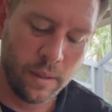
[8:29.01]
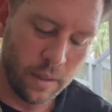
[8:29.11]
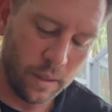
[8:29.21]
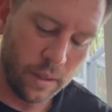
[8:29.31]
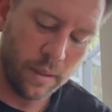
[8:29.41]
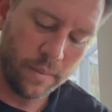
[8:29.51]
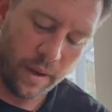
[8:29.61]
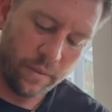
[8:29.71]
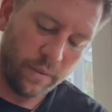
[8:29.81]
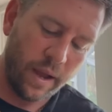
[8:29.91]
Uh, my
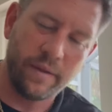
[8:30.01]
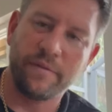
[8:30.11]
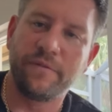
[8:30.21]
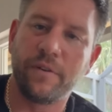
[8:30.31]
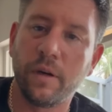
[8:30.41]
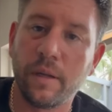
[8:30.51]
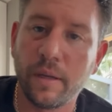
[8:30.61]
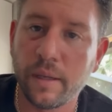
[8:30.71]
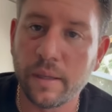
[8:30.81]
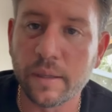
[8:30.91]
right
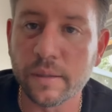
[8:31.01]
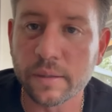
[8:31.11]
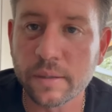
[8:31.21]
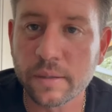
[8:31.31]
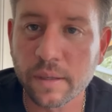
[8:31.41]
foot is